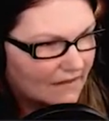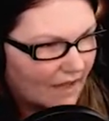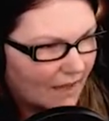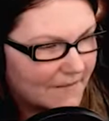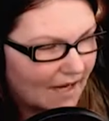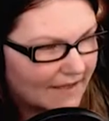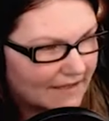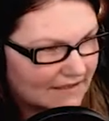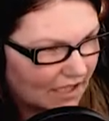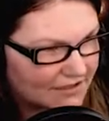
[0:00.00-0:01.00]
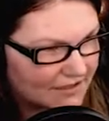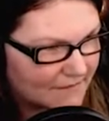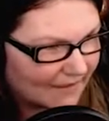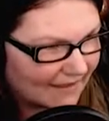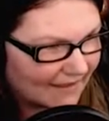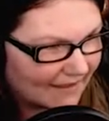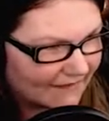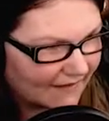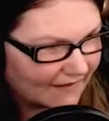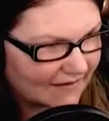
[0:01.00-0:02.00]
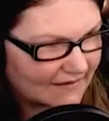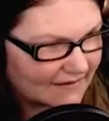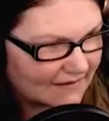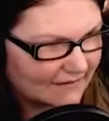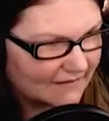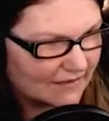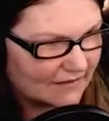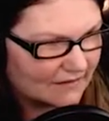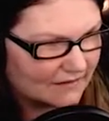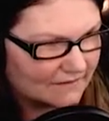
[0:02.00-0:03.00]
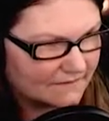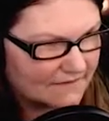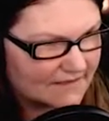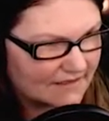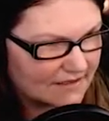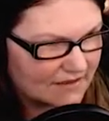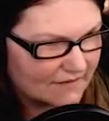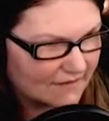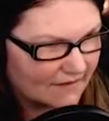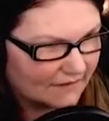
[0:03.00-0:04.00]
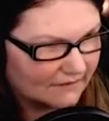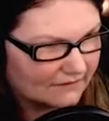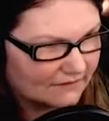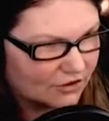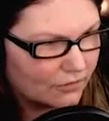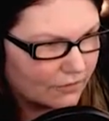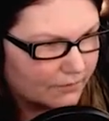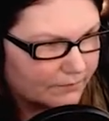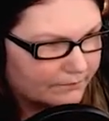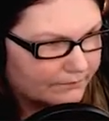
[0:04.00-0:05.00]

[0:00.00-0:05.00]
I mean, I can touch him, but I can't, like, get get the incision thing. You were yeah,